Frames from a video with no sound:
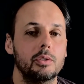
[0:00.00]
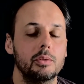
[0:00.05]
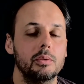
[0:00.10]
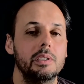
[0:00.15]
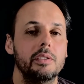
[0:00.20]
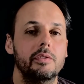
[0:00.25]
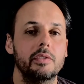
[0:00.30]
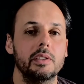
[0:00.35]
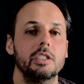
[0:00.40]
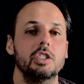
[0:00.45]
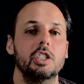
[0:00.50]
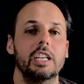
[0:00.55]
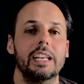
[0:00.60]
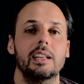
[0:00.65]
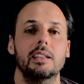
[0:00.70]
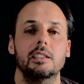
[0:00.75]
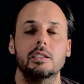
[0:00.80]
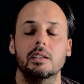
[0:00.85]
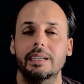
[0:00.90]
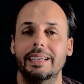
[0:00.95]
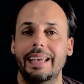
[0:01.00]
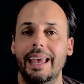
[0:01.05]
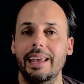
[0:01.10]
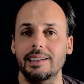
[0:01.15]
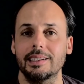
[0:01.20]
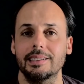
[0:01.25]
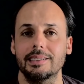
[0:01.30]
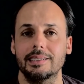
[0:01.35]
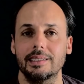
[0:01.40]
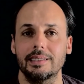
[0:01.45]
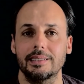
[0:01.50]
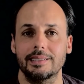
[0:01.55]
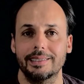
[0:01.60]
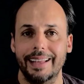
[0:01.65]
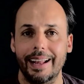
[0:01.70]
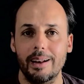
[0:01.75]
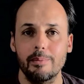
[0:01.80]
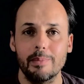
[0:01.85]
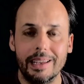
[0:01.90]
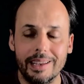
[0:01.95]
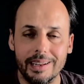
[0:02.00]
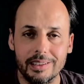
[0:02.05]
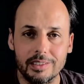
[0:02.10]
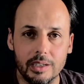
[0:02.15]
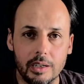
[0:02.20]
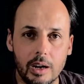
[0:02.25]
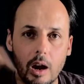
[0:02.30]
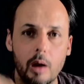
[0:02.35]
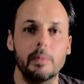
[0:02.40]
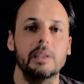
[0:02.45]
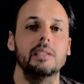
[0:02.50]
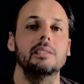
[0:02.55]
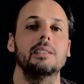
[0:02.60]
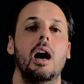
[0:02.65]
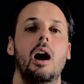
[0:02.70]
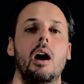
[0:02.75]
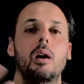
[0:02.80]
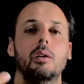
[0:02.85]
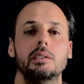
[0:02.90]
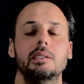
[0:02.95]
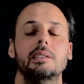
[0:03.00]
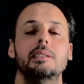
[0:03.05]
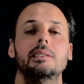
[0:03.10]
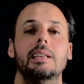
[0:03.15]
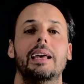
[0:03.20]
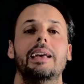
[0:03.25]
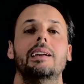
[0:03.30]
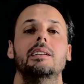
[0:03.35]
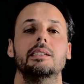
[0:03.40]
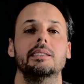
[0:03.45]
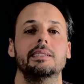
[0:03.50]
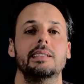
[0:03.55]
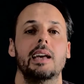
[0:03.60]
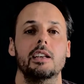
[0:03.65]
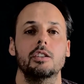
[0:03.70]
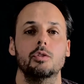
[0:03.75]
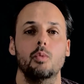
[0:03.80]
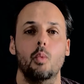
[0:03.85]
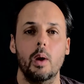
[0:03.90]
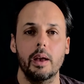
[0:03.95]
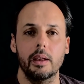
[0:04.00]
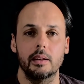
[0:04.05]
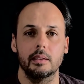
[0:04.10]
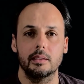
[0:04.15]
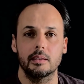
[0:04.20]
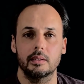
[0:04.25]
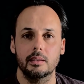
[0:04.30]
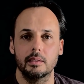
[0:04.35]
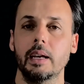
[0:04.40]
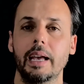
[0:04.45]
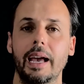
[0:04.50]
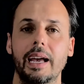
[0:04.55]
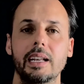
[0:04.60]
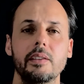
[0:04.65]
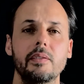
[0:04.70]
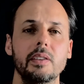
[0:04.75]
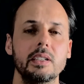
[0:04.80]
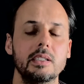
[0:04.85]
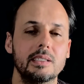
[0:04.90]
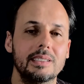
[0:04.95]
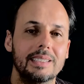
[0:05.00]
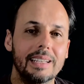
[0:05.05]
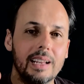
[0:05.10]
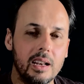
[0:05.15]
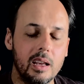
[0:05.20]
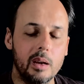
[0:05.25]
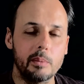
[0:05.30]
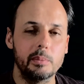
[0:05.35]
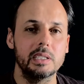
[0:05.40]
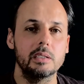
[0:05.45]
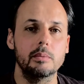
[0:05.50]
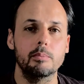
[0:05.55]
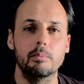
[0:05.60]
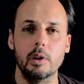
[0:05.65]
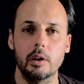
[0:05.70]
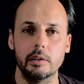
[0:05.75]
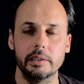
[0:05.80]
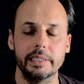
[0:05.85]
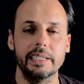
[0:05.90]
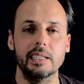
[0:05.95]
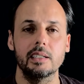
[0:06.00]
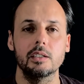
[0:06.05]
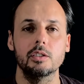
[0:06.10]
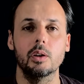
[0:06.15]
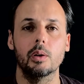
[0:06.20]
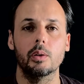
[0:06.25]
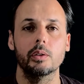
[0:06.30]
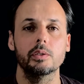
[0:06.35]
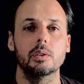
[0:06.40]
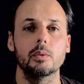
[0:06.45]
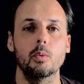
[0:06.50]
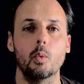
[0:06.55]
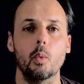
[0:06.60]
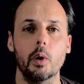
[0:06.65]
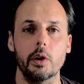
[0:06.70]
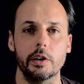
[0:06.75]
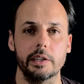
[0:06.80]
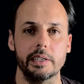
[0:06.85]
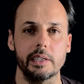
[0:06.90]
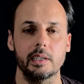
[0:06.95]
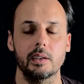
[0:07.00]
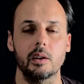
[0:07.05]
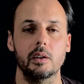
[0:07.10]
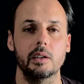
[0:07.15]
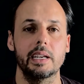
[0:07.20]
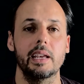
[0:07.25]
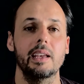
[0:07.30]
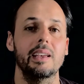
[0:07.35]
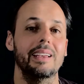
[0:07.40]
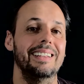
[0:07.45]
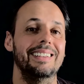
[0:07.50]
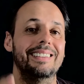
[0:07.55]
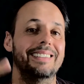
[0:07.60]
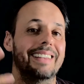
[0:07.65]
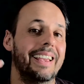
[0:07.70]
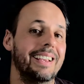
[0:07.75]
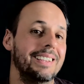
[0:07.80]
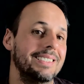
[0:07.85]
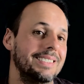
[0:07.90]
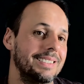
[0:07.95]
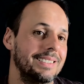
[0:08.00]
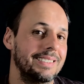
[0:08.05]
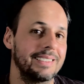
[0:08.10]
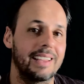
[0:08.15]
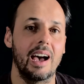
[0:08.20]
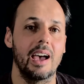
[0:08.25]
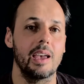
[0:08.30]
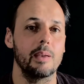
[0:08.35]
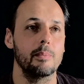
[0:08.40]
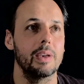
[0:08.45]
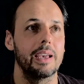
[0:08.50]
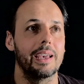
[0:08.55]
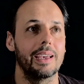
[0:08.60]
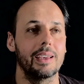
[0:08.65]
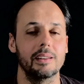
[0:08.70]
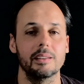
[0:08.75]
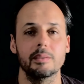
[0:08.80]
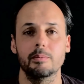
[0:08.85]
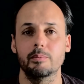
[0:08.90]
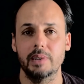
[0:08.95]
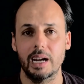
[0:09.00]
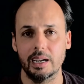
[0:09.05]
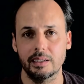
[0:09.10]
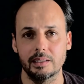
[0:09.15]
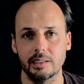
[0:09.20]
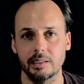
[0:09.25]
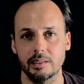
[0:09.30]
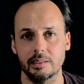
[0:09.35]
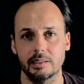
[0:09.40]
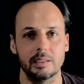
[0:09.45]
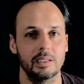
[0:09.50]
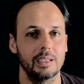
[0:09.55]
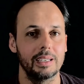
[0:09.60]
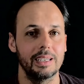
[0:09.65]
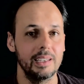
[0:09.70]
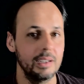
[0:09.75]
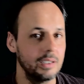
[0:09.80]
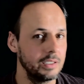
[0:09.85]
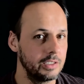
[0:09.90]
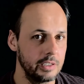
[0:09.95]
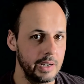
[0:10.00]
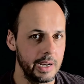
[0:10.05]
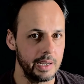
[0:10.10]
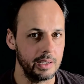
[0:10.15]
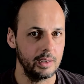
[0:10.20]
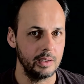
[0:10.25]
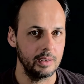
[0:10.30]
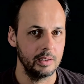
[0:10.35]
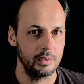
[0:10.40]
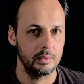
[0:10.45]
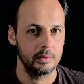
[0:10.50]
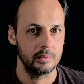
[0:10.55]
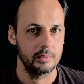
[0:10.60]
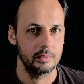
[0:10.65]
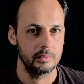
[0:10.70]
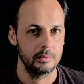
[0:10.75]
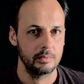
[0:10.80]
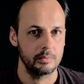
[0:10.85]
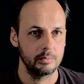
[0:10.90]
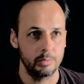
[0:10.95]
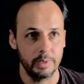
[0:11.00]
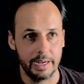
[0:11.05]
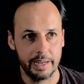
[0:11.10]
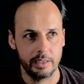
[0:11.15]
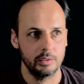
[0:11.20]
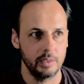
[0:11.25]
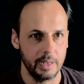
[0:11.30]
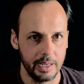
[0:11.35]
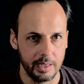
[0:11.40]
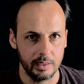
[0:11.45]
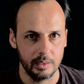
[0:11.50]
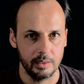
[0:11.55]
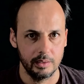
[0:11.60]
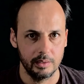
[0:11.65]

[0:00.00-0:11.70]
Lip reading: differentiate the cadences? Tell me in the comment how this exercise went. And if it's still a bit blurry, don't worry, okay? It takes time and practice, ear training, brain training.